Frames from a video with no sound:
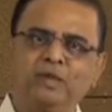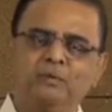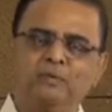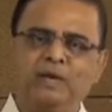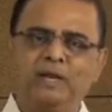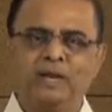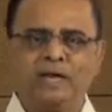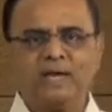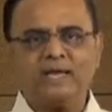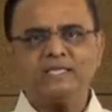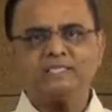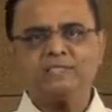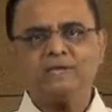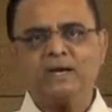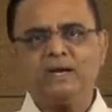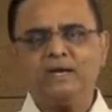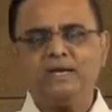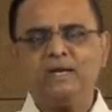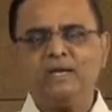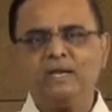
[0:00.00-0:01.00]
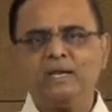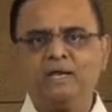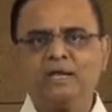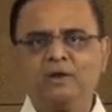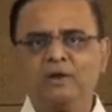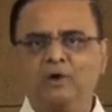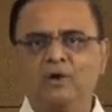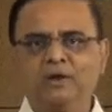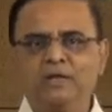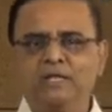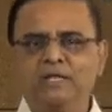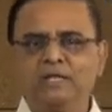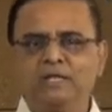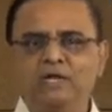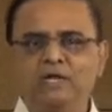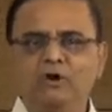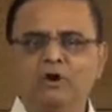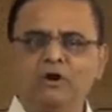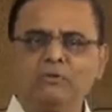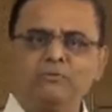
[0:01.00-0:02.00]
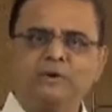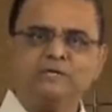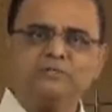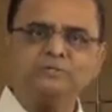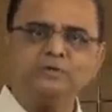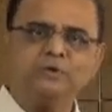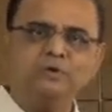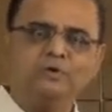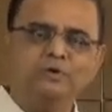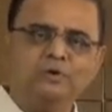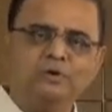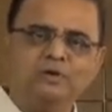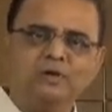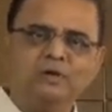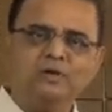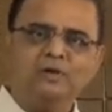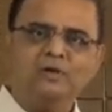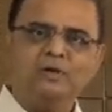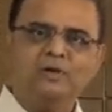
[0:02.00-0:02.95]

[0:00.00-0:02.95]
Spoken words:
When I studied in an ordinary government school,